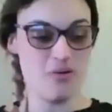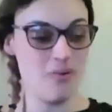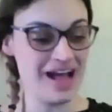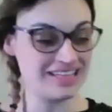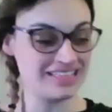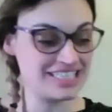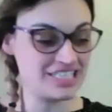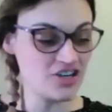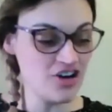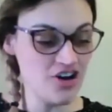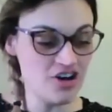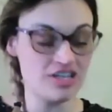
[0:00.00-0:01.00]
Well
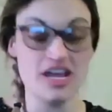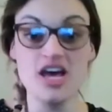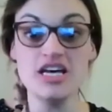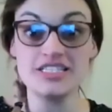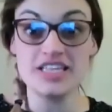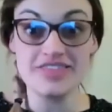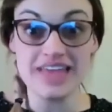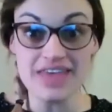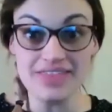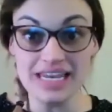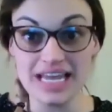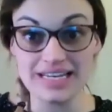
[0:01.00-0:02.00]
done. So they're
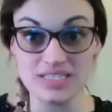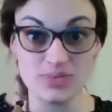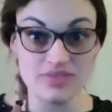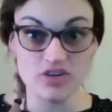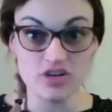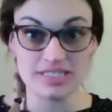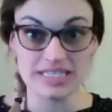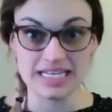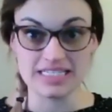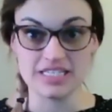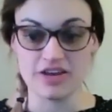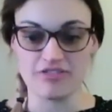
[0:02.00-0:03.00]
the letters we've looked
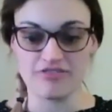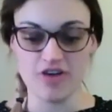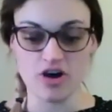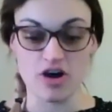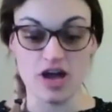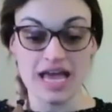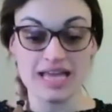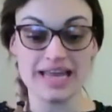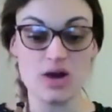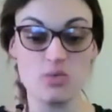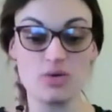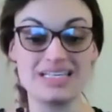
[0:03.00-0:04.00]
at so far. Now we